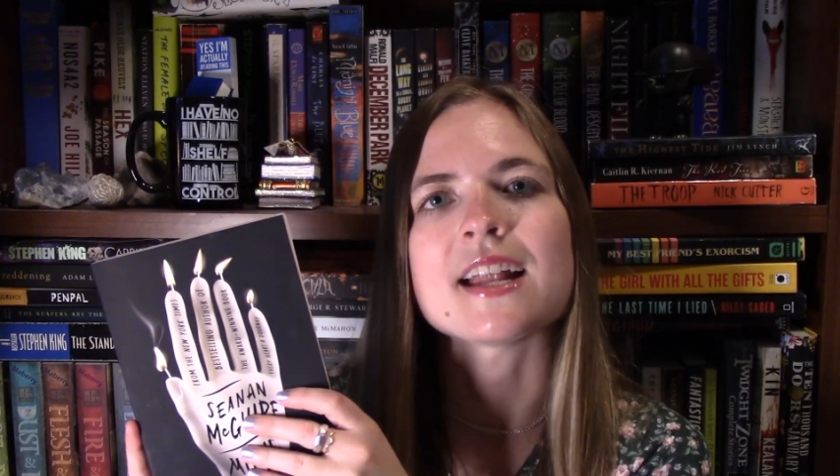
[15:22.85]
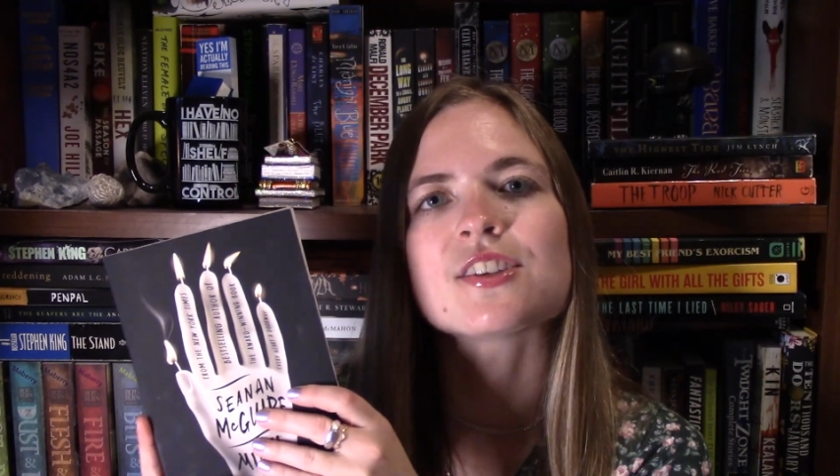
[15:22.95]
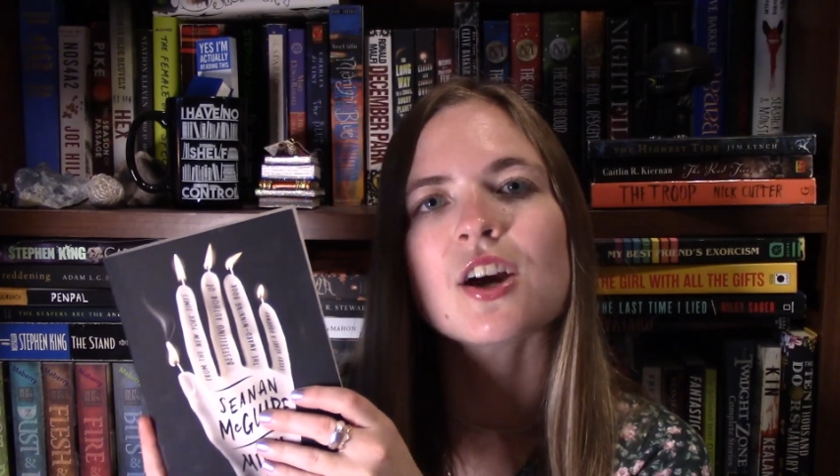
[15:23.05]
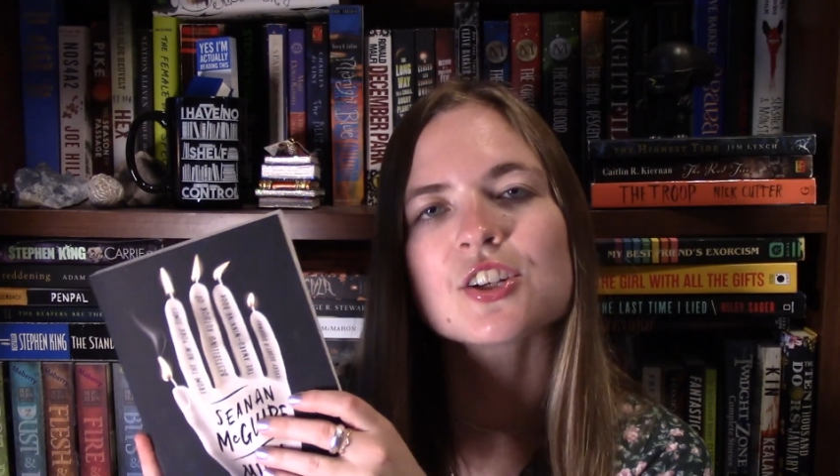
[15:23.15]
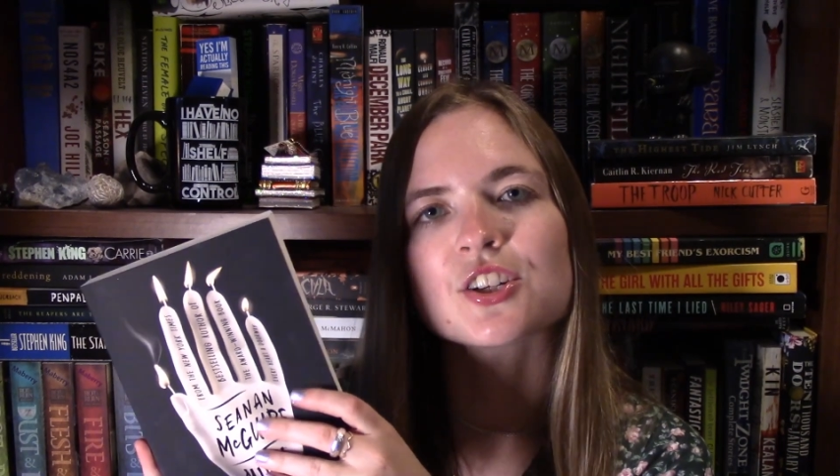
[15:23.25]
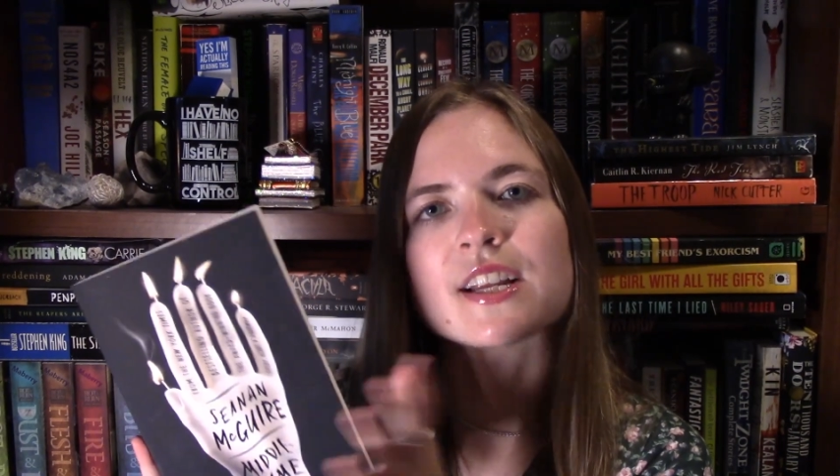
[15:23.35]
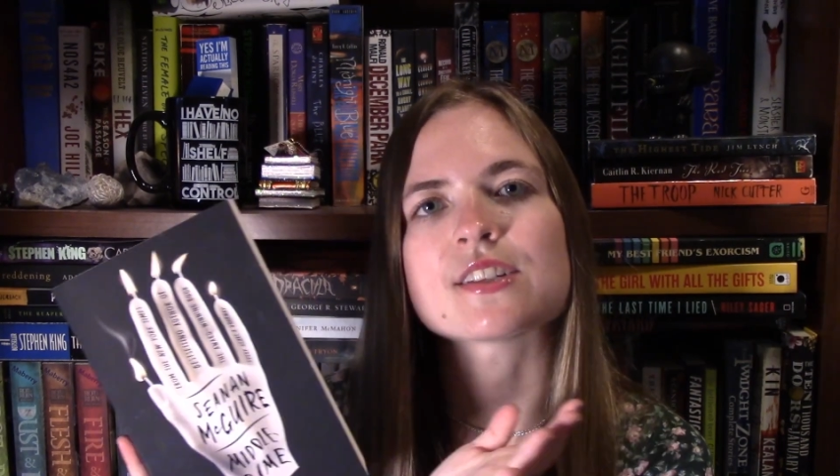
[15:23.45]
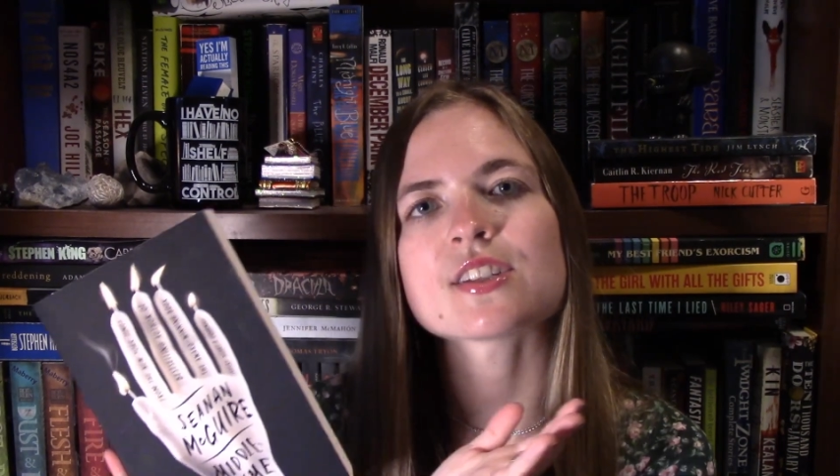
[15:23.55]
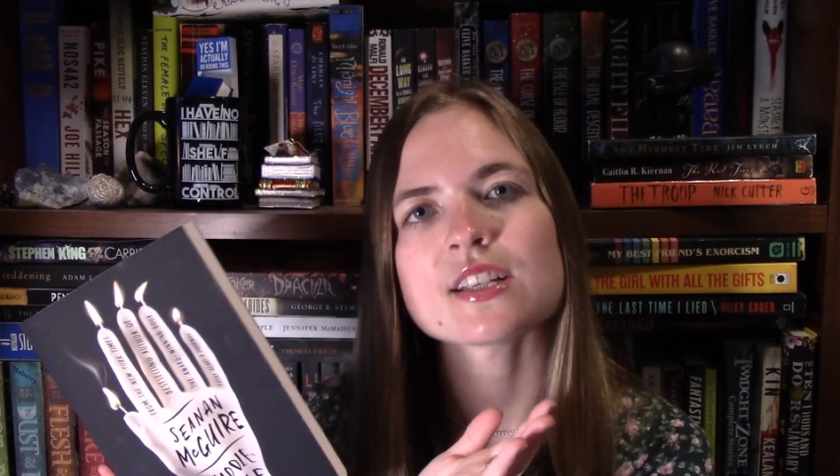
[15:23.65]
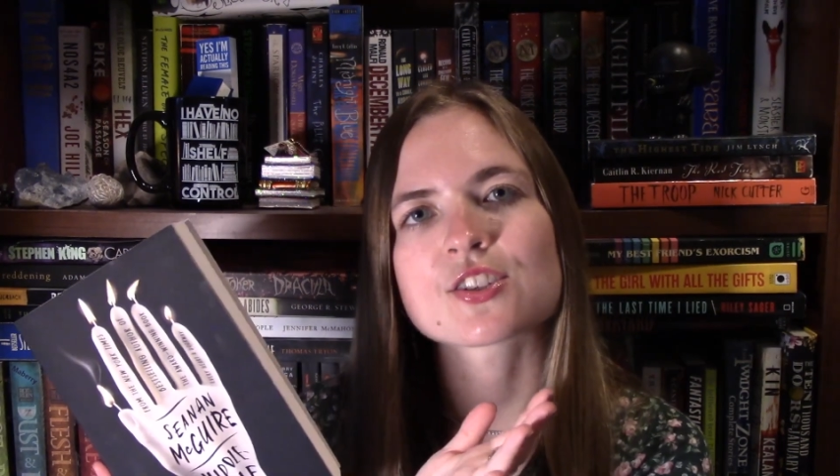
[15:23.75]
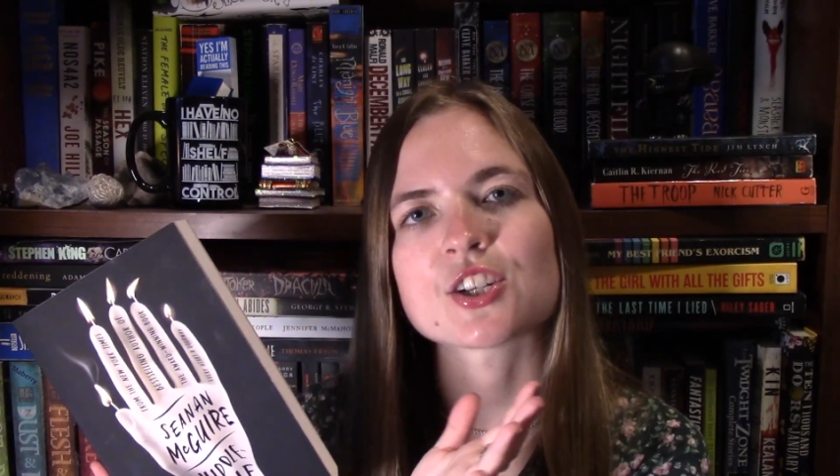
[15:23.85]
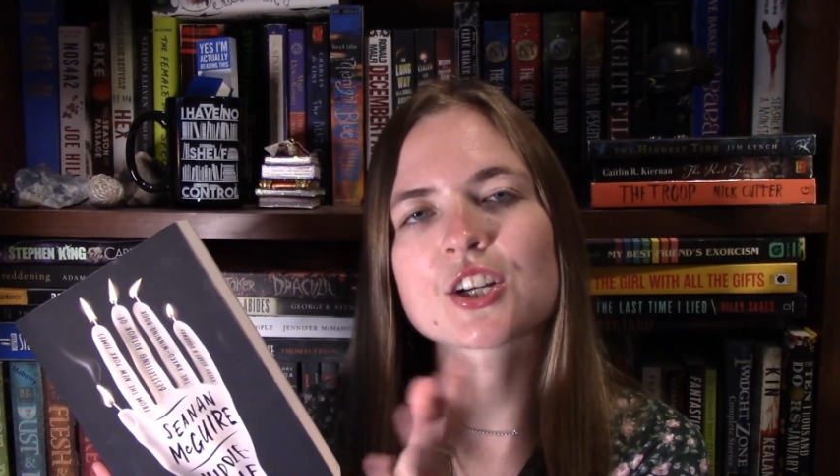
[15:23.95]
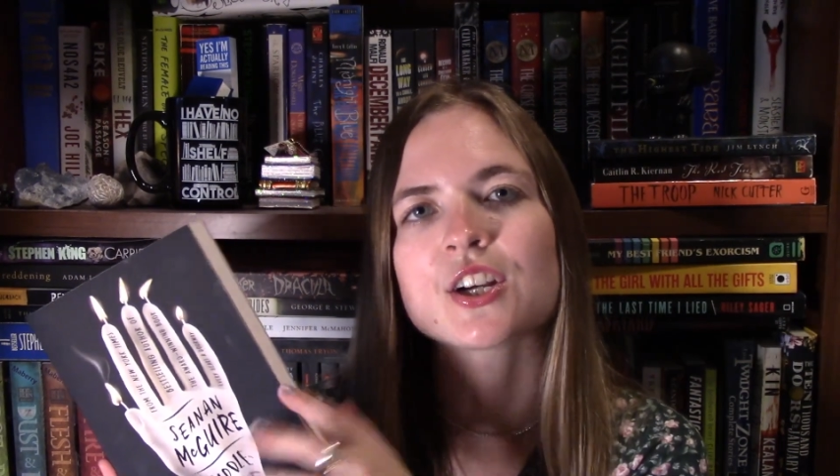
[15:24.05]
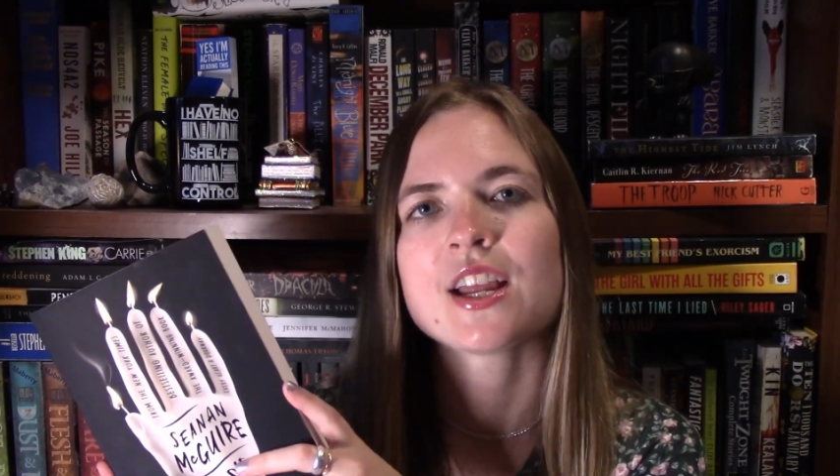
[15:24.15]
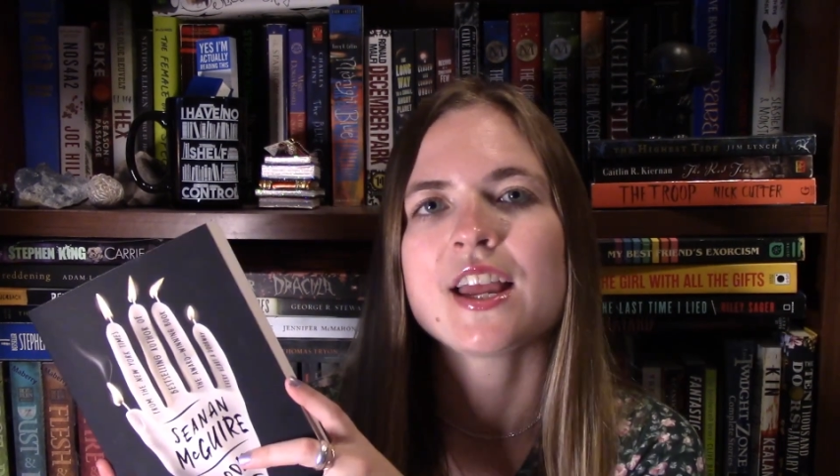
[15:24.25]
And Dodger, his
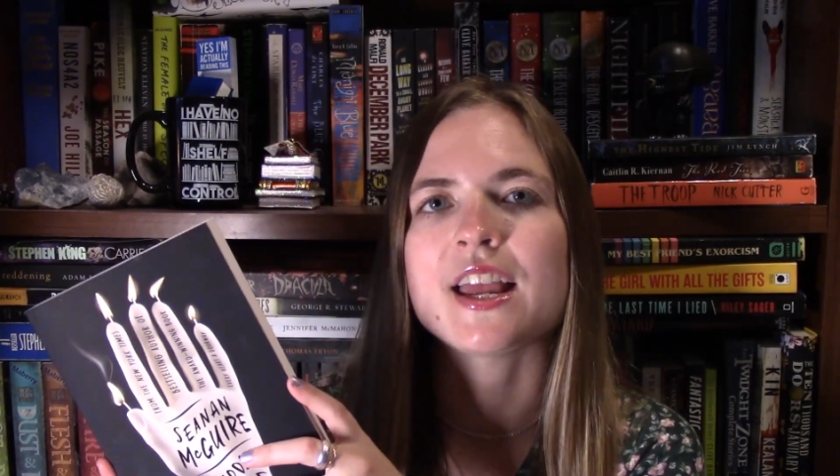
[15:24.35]
sister,